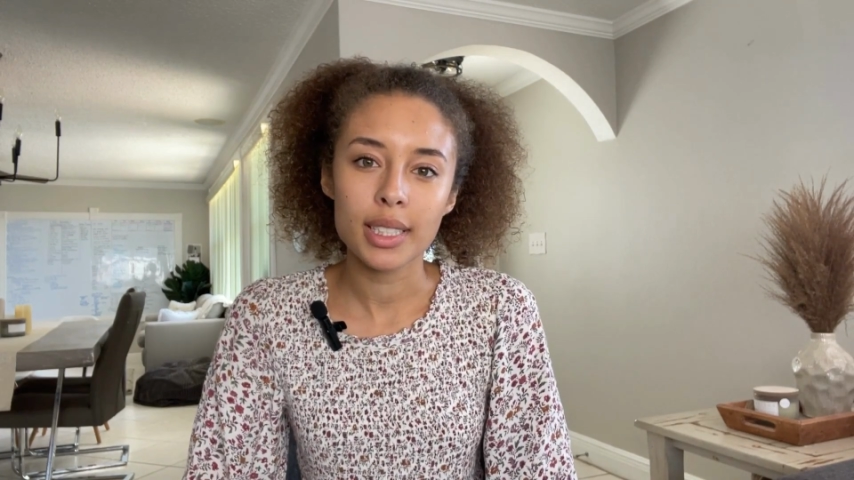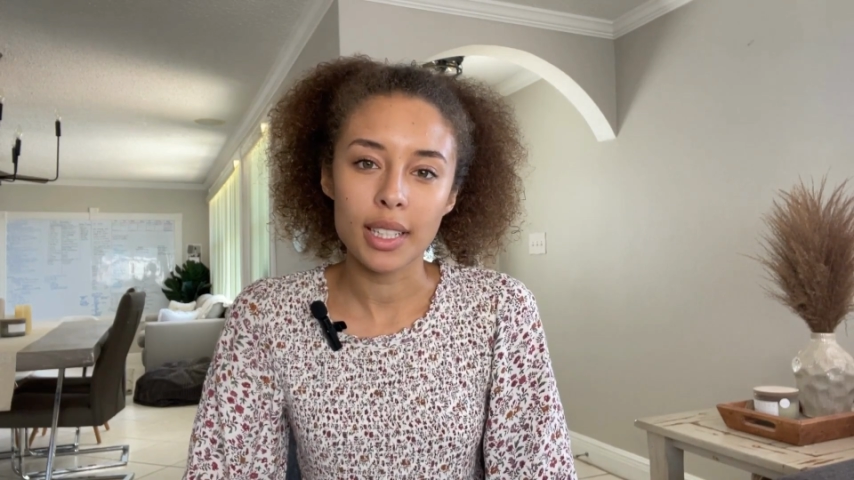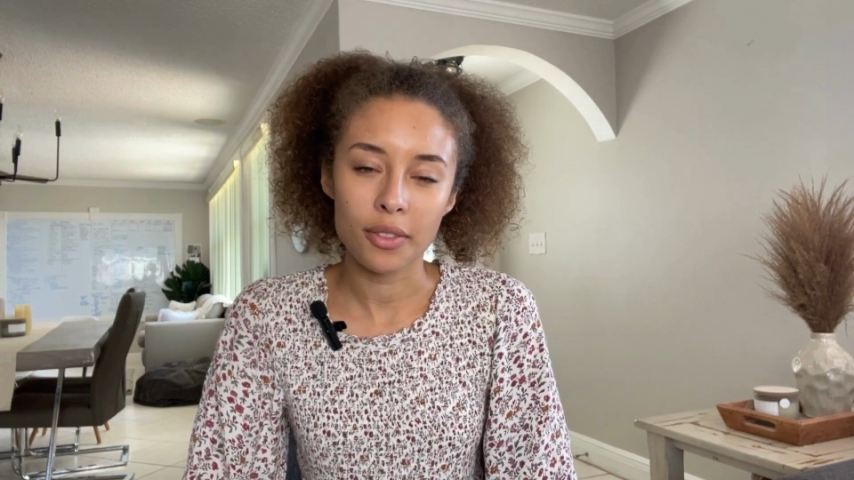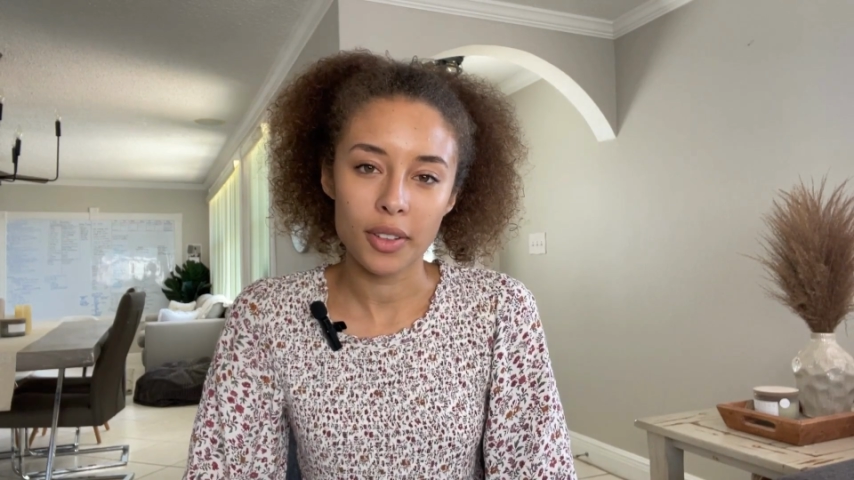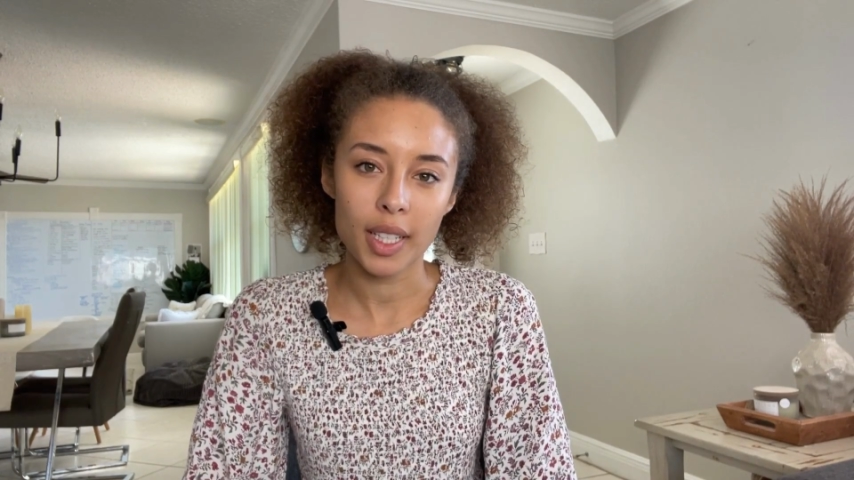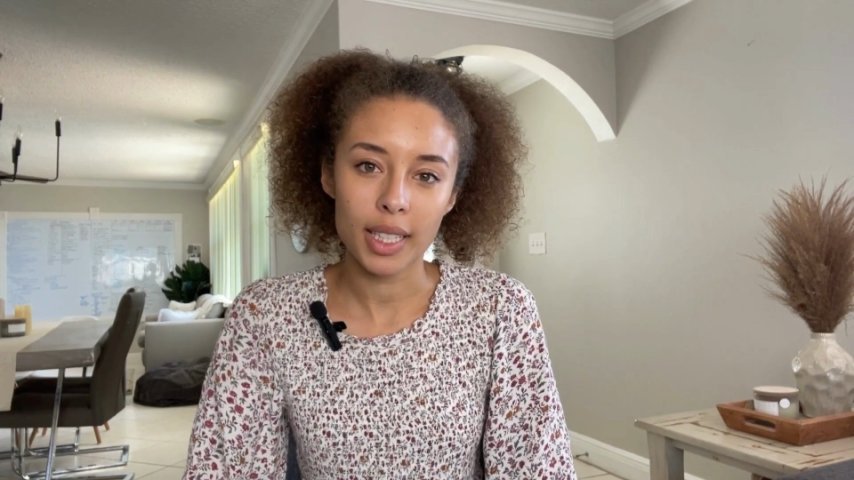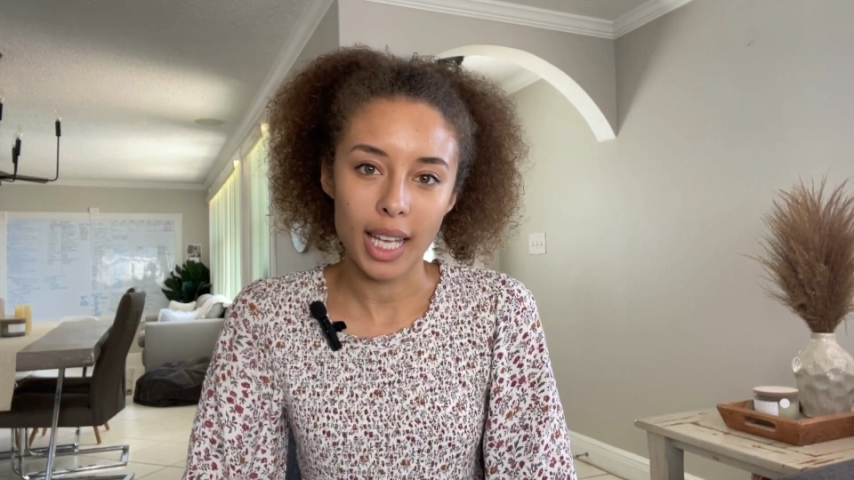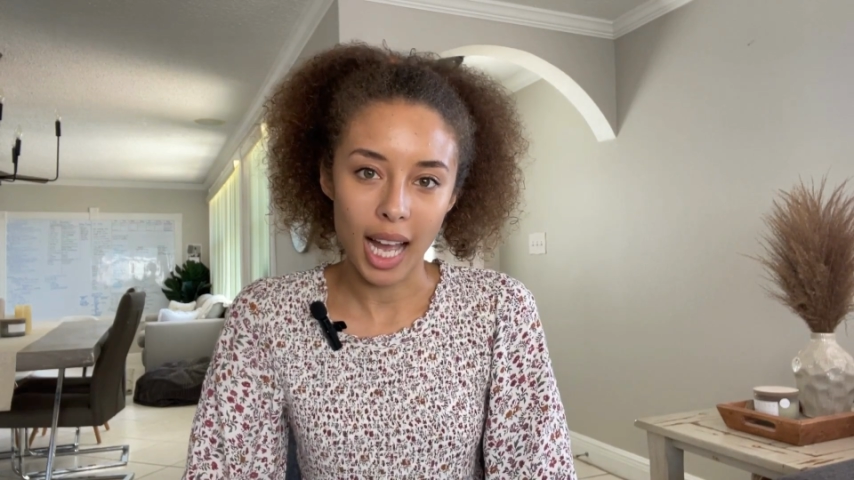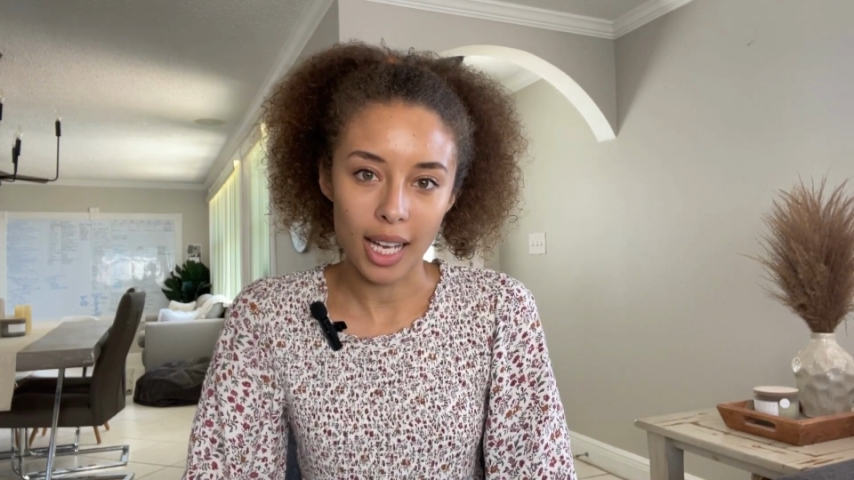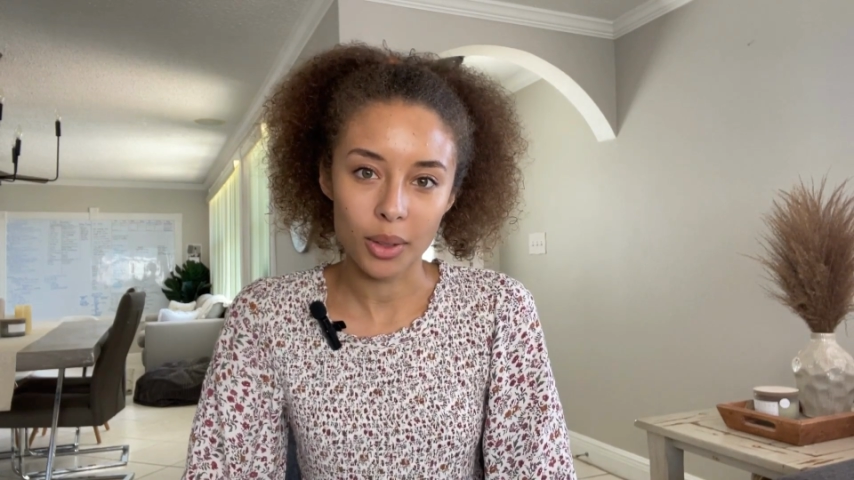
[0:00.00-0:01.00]
different
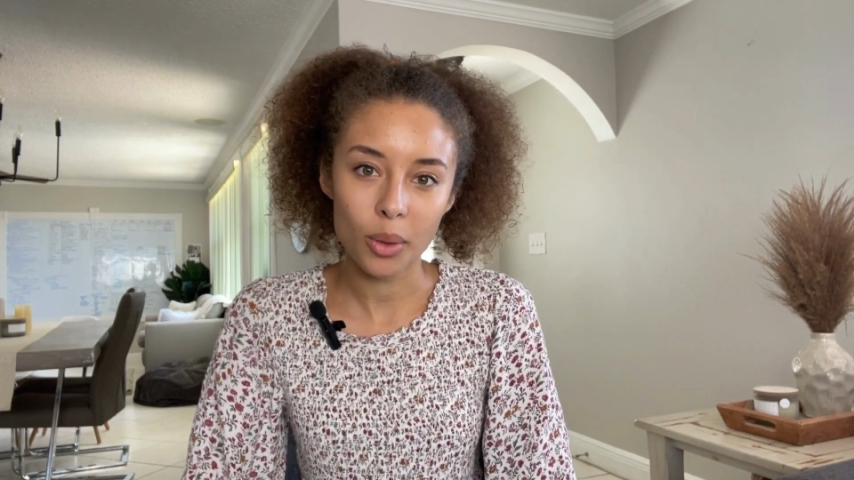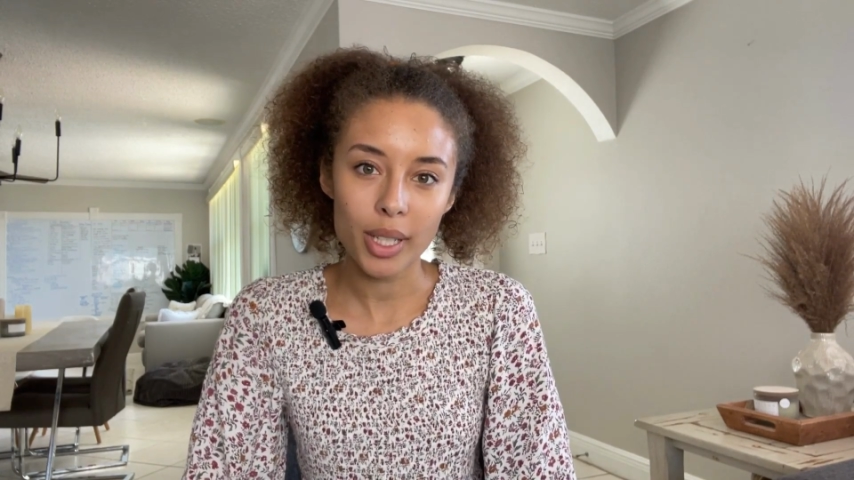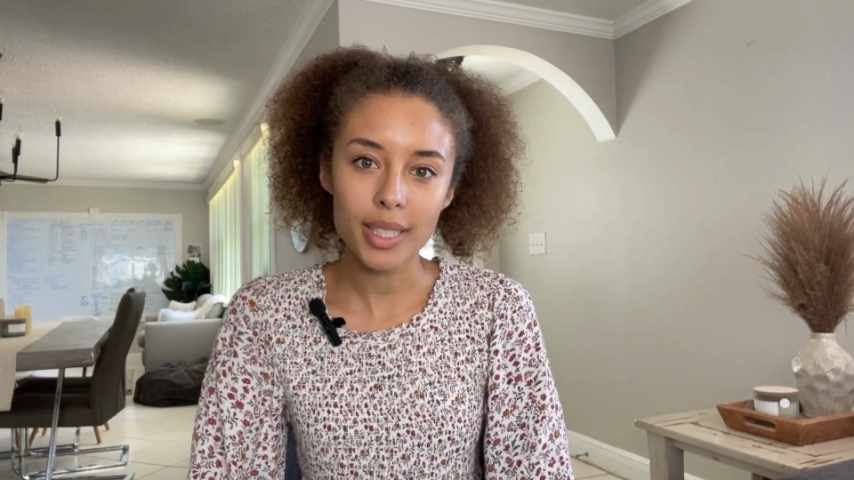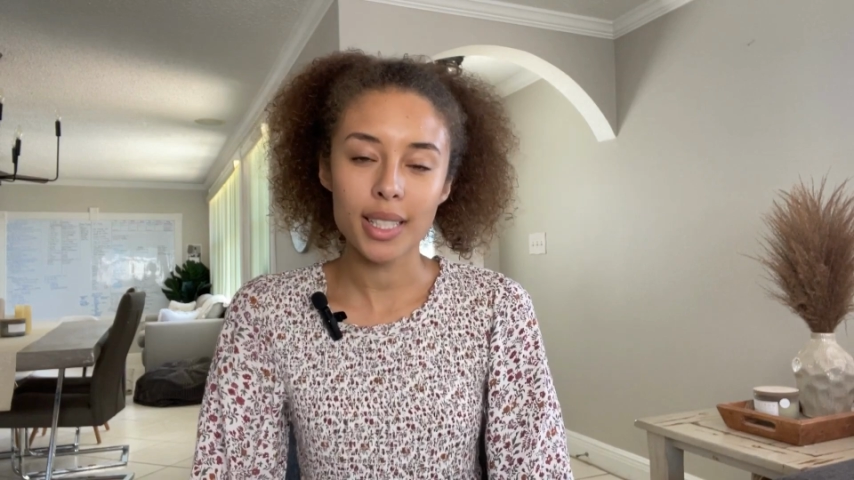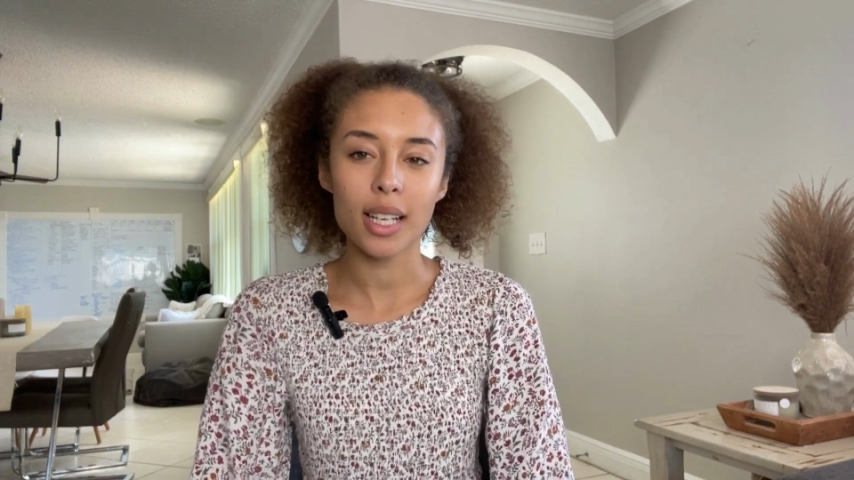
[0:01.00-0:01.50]
categories